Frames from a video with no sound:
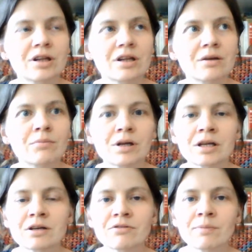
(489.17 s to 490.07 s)

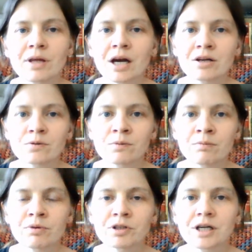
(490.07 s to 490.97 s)
Melinda from the Yarn Woman
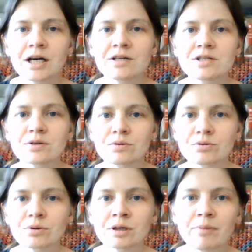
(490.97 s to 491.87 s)
podcast who was
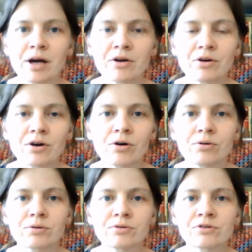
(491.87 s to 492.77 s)
talking about her
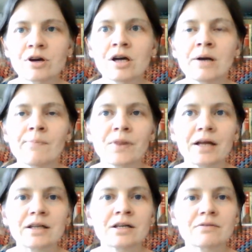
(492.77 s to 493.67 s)
goals at
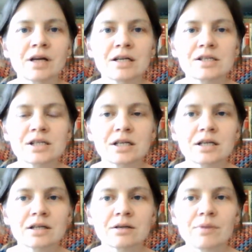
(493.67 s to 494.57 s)
the end of last year
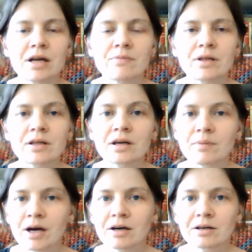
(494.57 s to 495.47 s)
that made me think
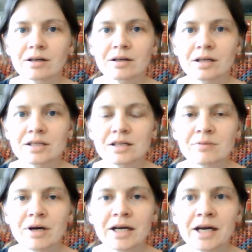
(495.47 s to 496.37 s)
about listing
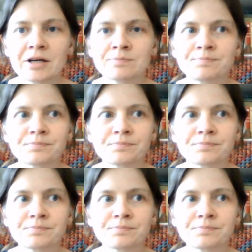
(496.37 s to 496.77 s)
mine out.